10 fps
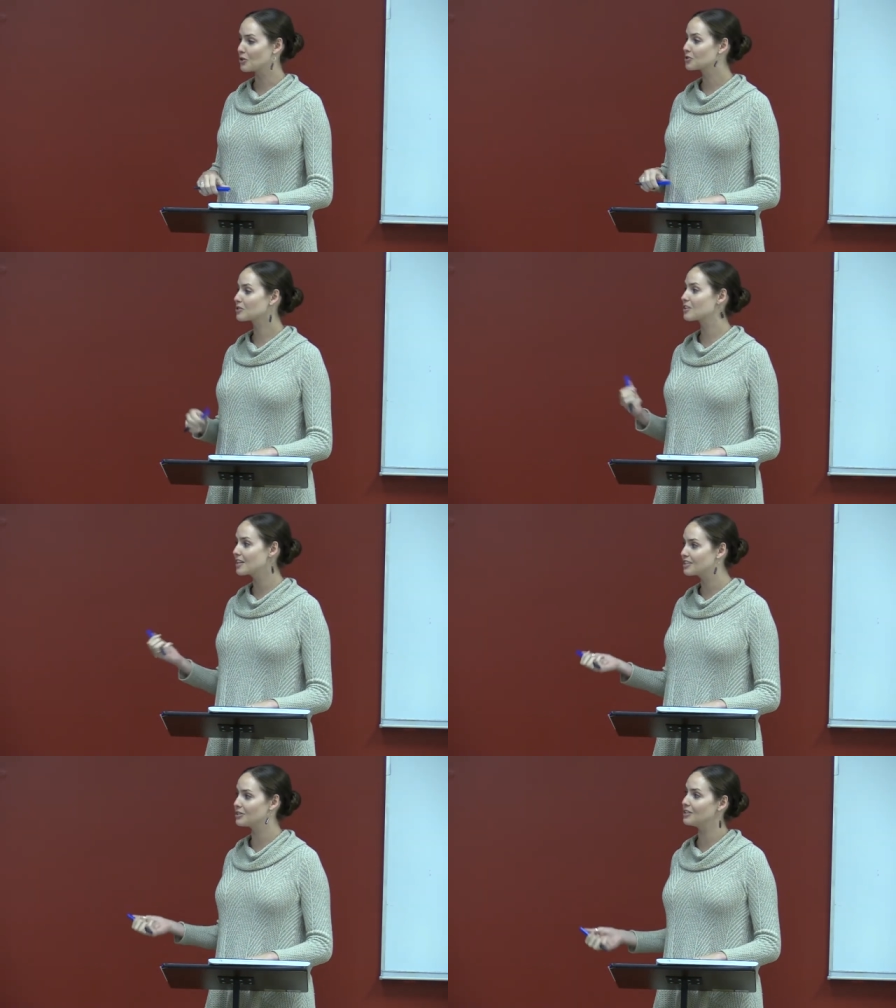those are the
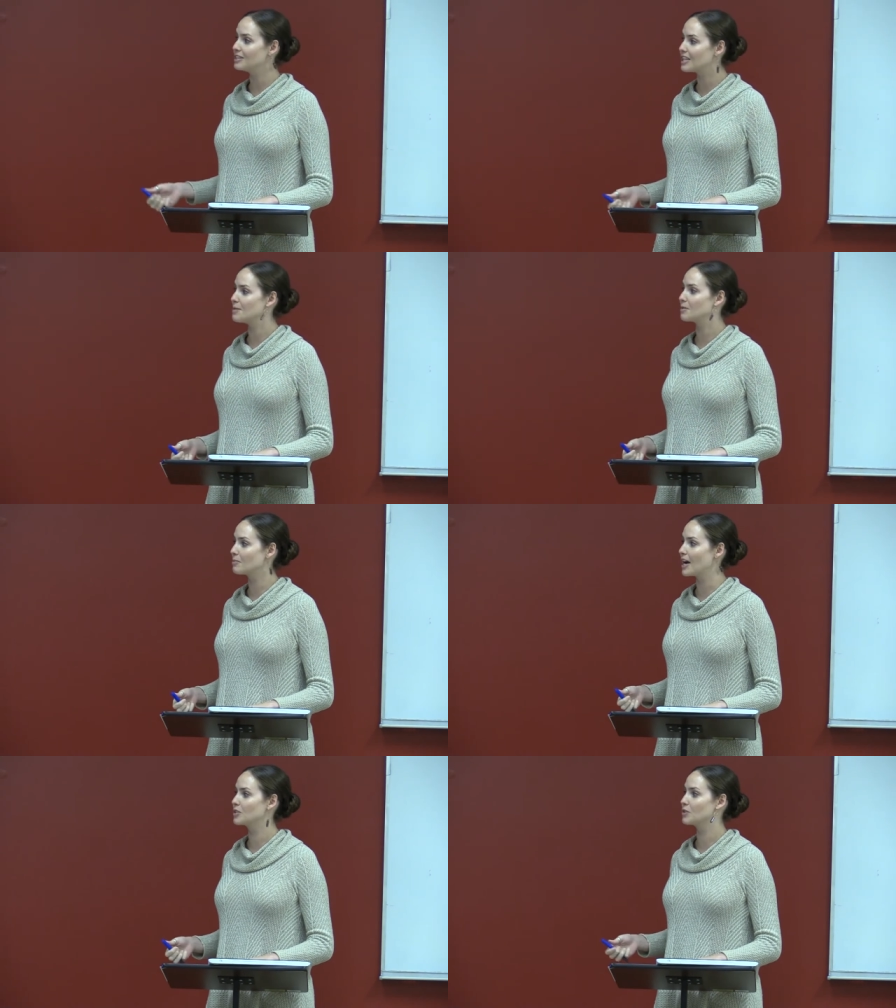things that you need to keep in
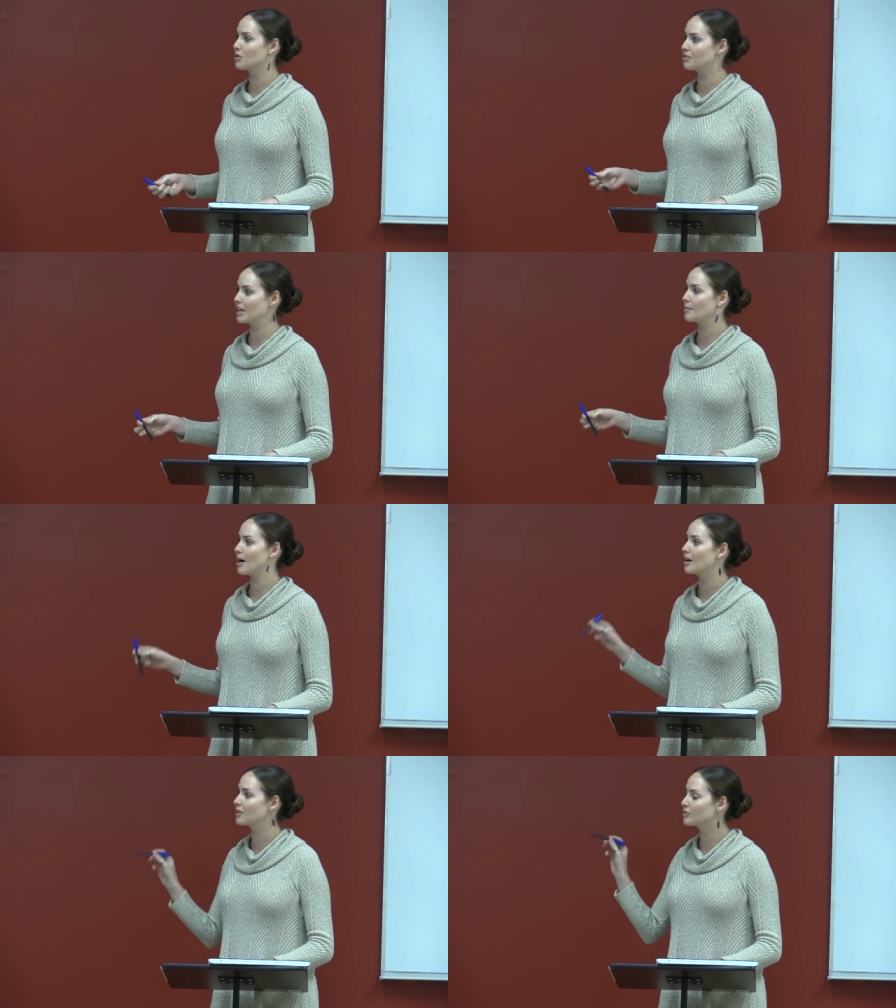mind when you think
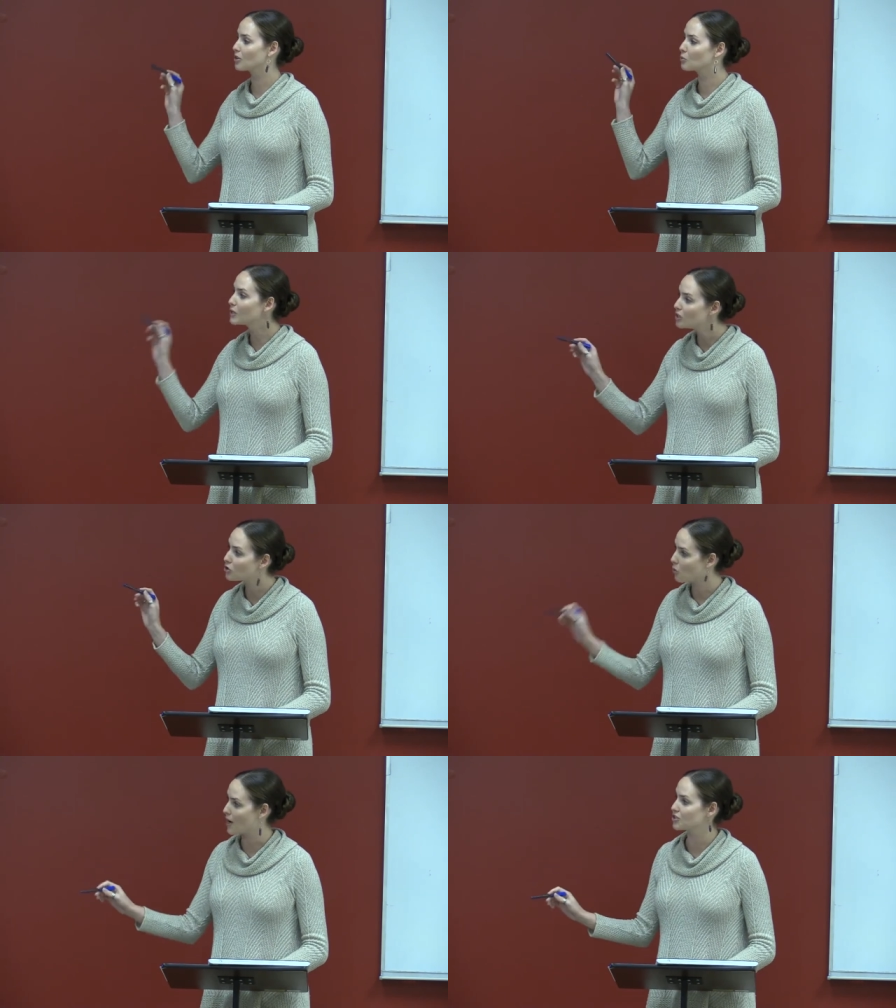about the
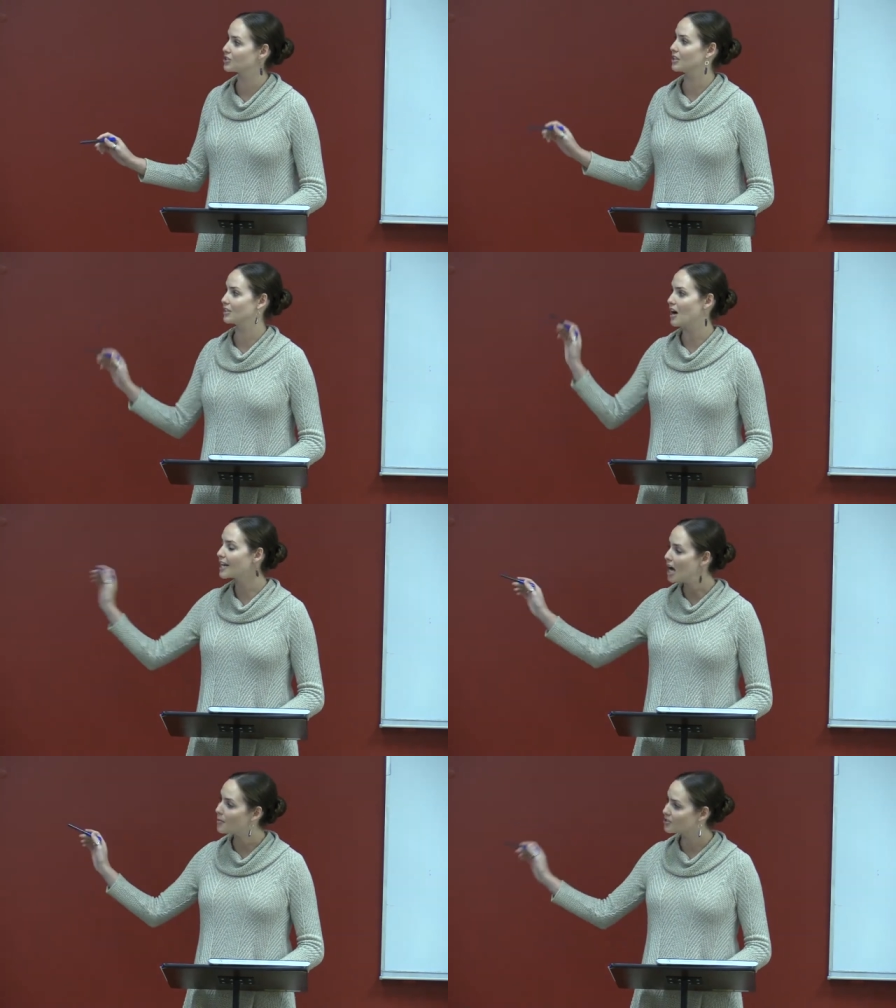real question,
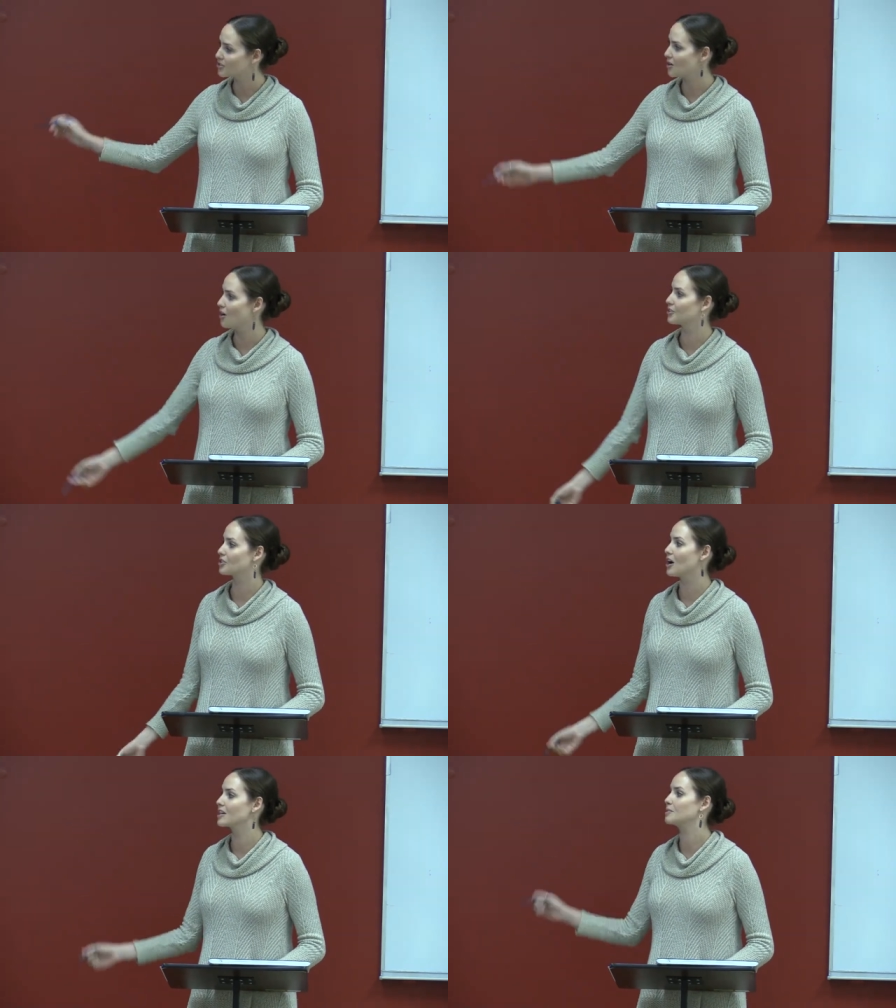not how much does
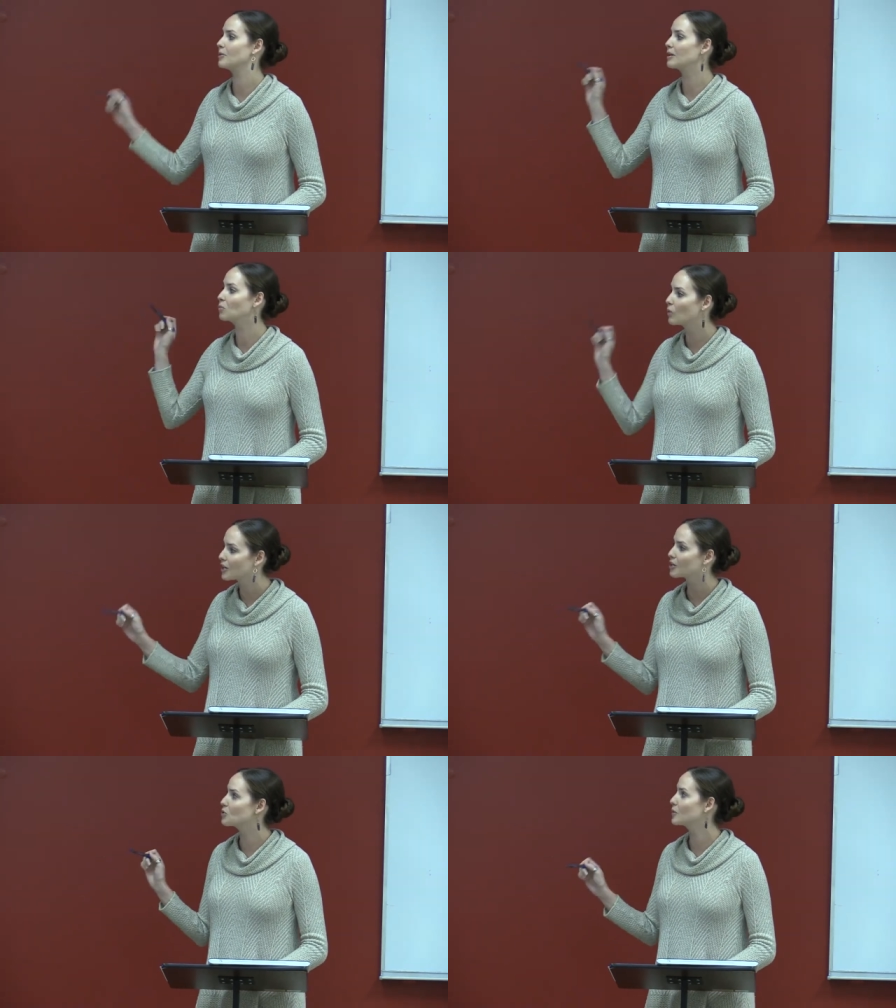college cost, but
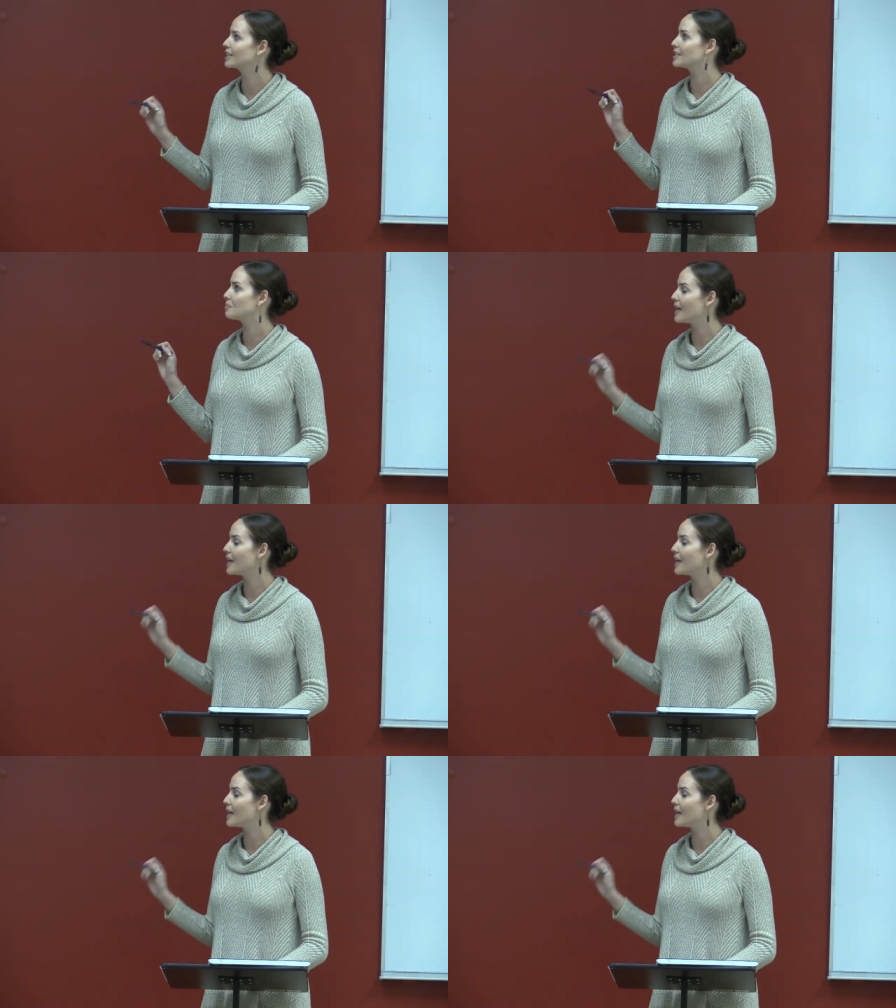what are you willing to